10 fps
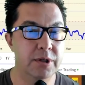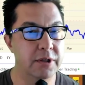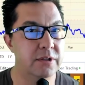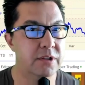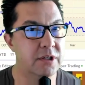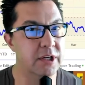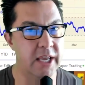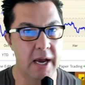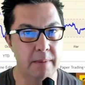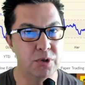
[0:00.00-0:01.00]
to
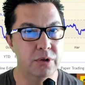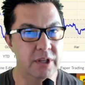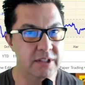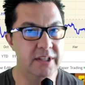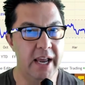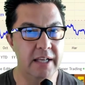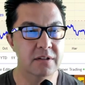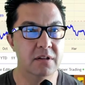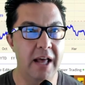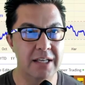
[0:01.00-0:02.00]
capture these
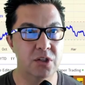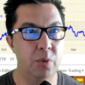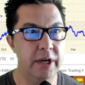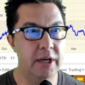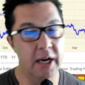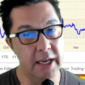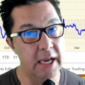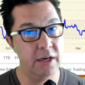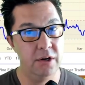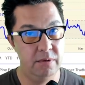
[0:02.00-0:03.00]
gains last week,
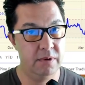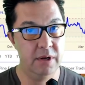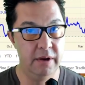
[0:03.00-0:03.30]
again,